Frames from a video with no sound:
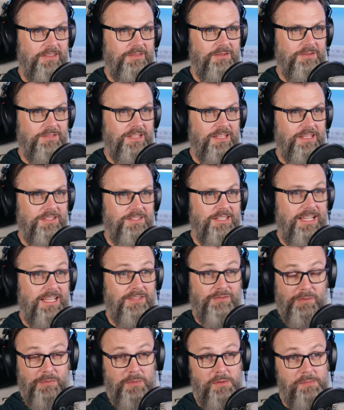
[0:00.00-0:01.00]
Heather
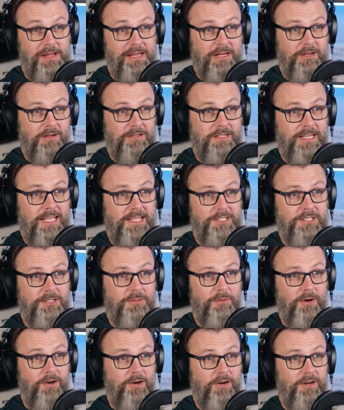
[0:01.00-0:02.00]
says, yes, from a baker,
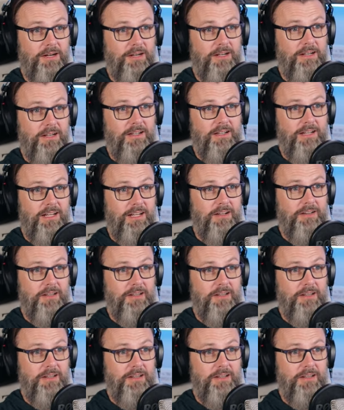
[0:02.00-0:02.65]
yes, you are.